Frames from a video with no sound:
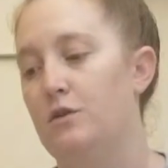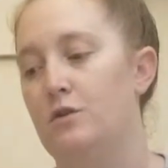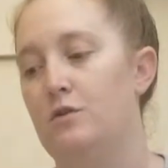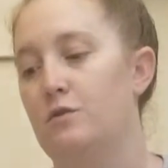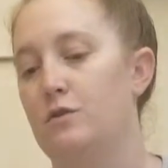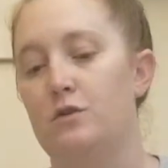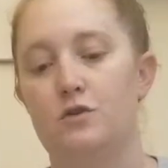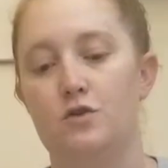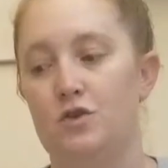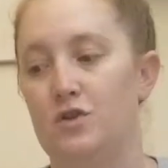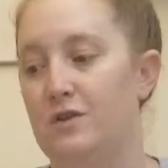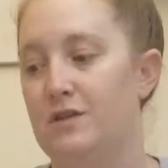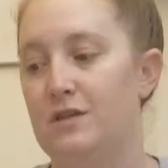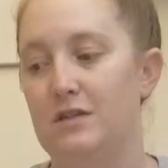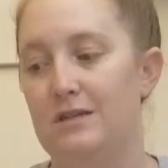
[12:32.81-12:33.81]
you can
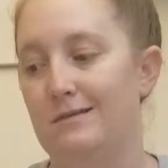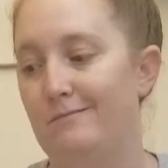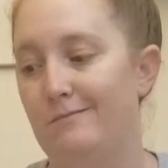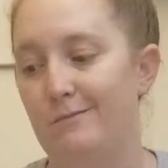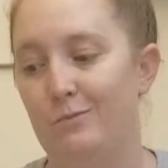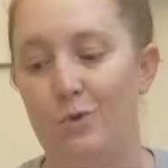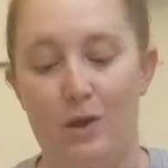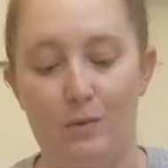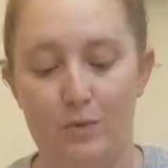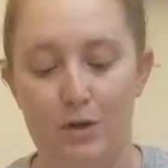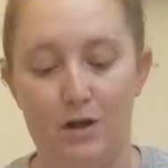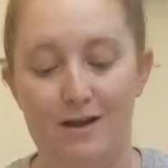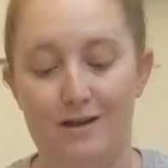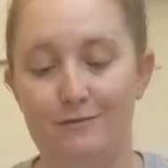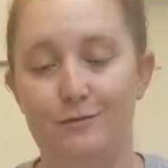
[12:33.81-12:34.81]
just wipe it
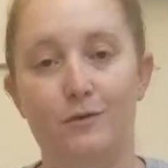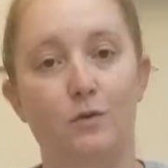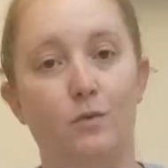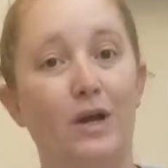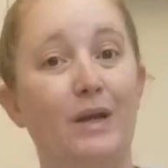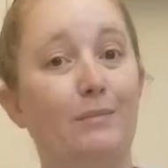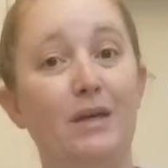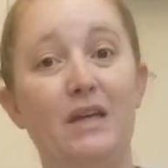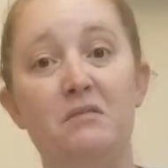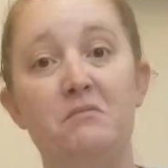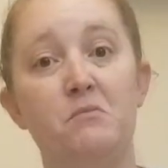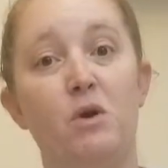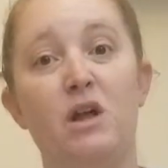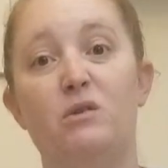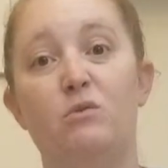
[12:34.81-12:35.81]
off with a wipey,
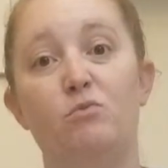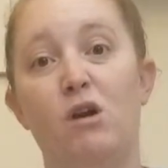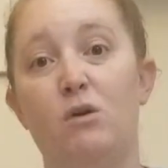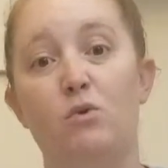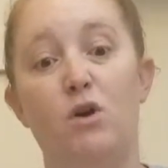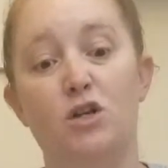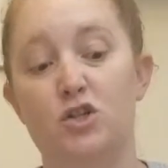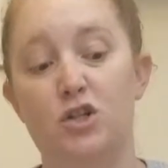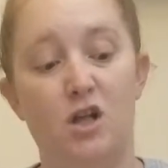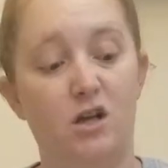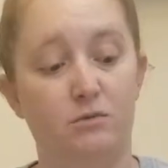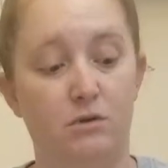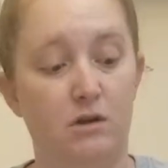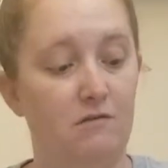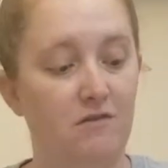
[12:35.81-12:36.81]
wet, wet
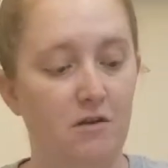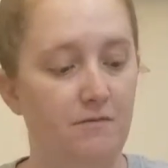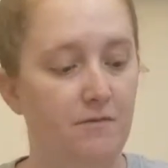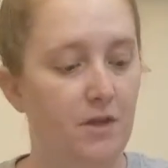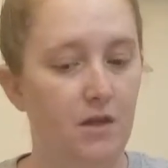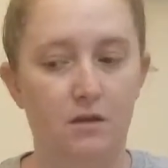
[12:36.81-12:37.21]
washcloth, whatever,